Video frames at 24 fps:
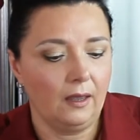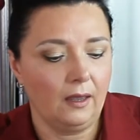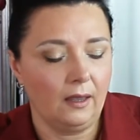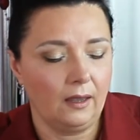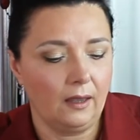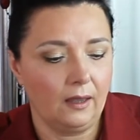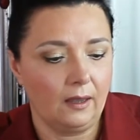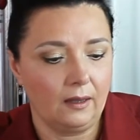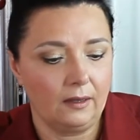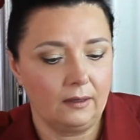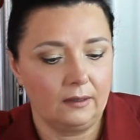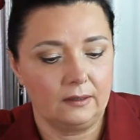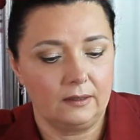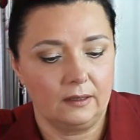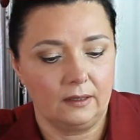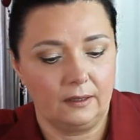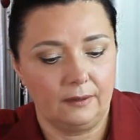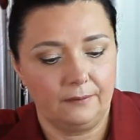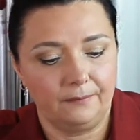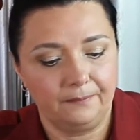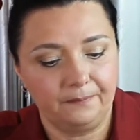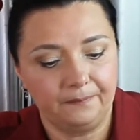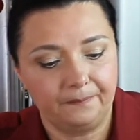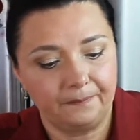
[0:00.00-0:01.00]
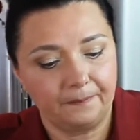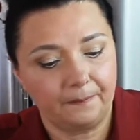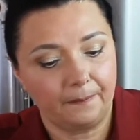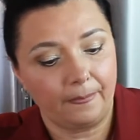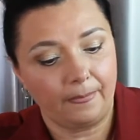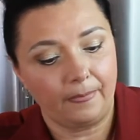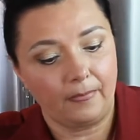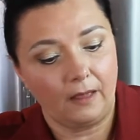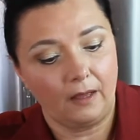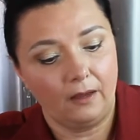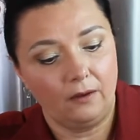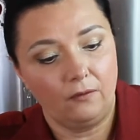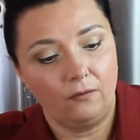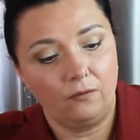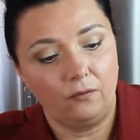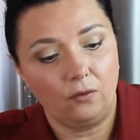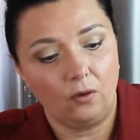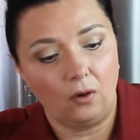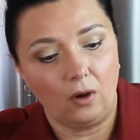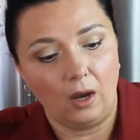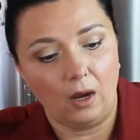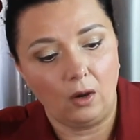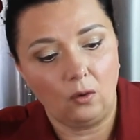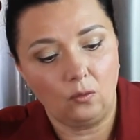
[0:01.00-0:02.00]
And
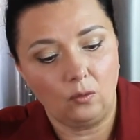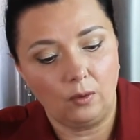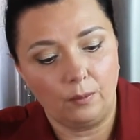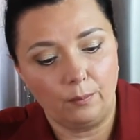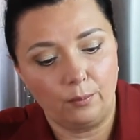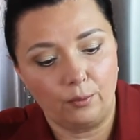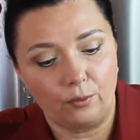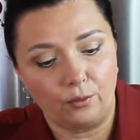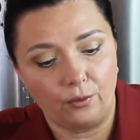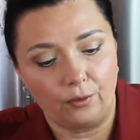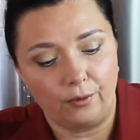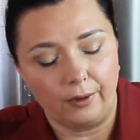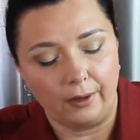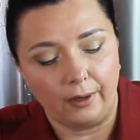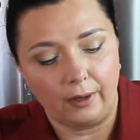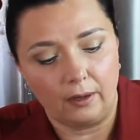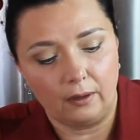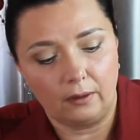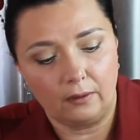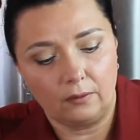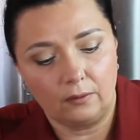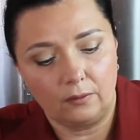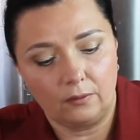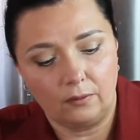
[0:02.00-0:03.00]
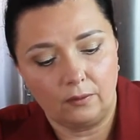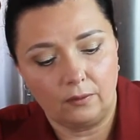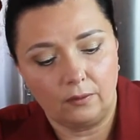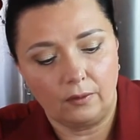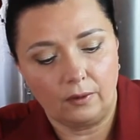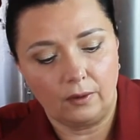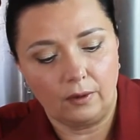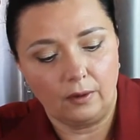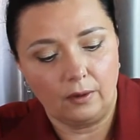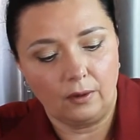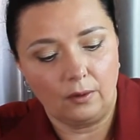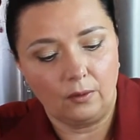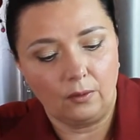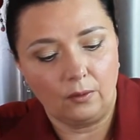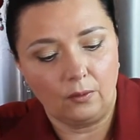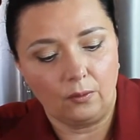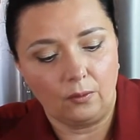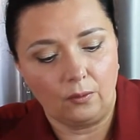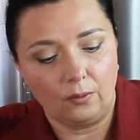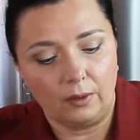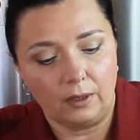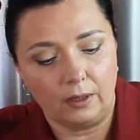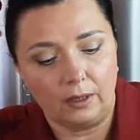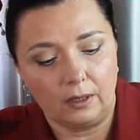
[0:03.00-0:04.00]
for our brewing,
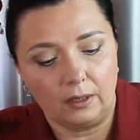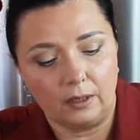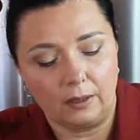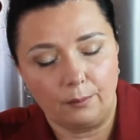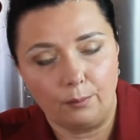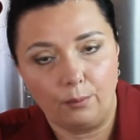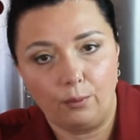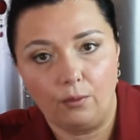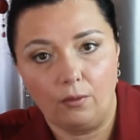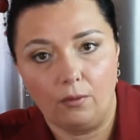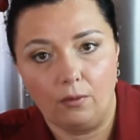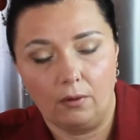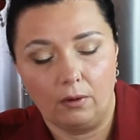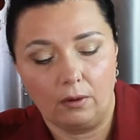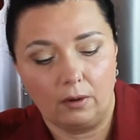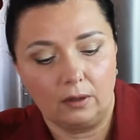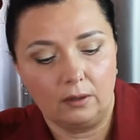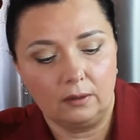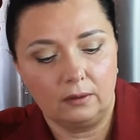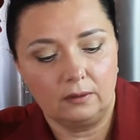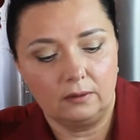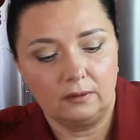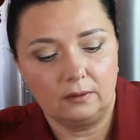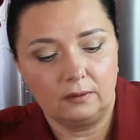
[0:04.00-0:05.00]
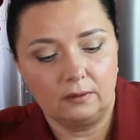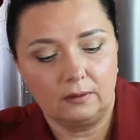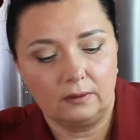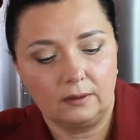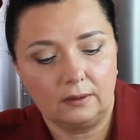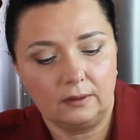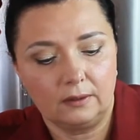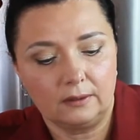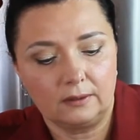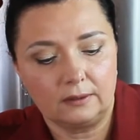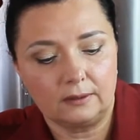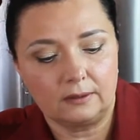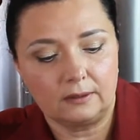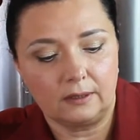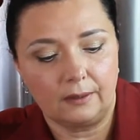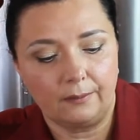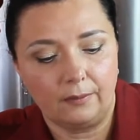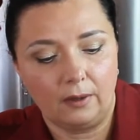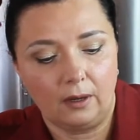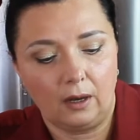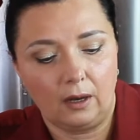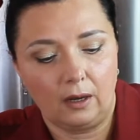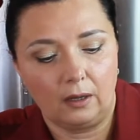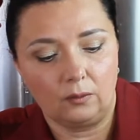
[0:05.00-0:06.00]
we're gonna pour some
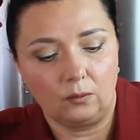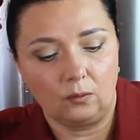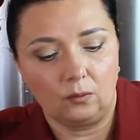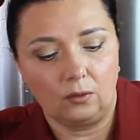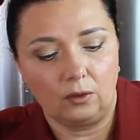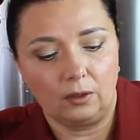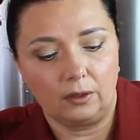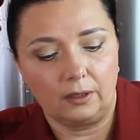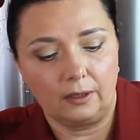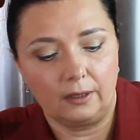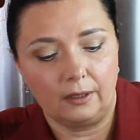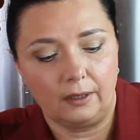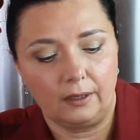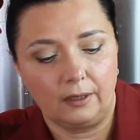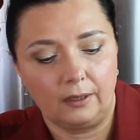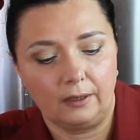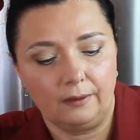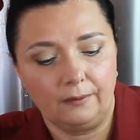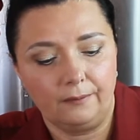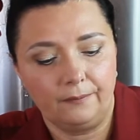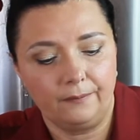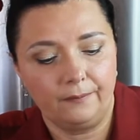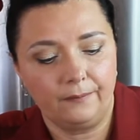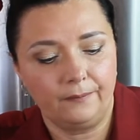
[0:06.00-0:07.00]
hot water in,